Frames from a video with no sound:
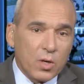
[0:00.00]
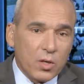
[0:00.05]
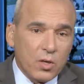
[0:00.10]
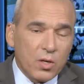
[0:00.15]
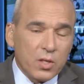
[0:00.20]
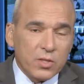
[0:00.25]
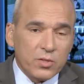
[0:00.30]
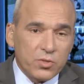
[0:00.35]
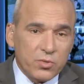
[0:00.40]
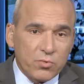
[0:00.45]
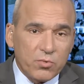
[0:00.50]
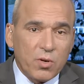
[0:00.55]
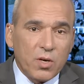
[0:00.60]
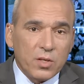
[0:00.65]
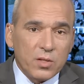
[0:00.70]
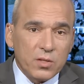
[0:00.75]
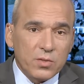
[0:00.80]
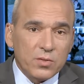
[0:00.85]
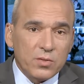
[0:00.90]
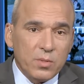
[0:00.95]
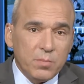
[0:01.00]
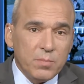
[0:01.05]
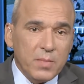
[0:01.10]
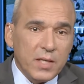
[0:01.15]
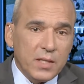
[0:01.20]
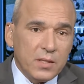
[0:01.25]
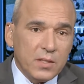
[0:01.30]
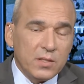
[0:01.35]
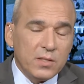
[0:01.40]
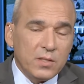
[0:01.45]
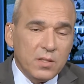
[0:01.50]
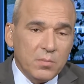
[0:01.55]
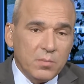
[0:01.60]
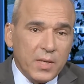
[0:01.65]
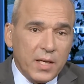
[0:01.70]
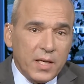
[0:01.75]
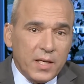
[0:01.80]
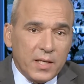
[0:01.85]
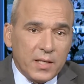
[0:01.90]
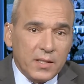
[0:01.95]
going to struggle to meet this
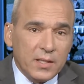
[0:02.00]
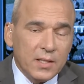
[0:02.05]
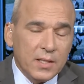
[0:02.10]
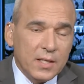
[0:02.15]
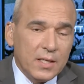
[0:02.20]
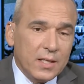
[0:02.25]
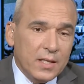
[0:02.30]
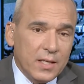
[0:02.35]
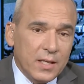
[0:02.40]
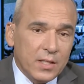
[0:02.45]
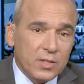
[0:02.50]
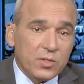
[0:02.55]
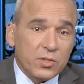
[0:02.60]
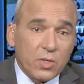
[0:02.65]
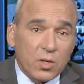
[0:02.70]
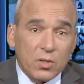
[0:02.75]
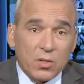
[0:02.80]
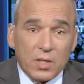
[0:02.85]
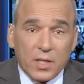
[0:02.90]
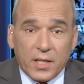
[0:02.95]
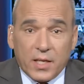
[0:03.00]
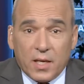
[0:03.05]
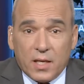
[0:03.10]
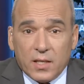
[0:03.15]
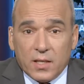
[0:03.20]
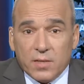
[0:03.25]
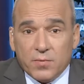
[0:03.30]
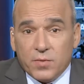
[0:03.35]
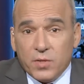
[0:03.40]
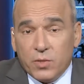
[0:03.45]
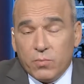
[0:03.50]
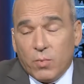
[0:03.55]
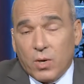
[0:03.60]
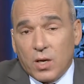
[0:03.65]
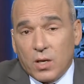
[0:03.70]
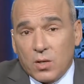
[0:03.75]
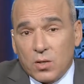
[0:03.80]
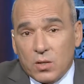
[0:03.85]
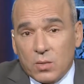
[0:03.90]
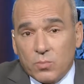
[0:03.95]
demand. And certainly, if you
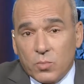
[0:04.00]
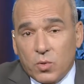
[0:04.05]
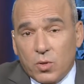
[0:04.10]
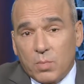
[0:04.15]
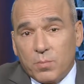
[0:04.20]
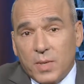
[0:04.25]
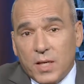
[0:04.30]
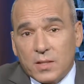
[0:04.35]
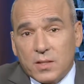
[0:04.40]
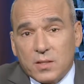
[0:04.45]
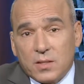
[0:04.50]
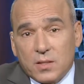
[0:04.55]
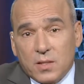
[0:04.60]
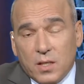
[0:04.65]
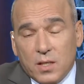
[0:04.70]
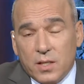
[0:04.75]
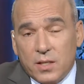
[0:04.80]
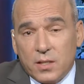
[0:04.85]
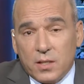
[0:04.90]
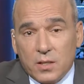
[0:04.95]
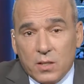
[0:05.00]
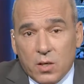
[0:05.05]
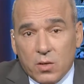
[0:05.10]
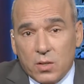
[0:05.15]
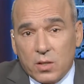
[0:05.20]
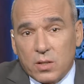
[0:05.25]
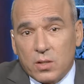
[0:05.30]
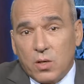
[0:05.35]
want to learn more about the study, you can go to the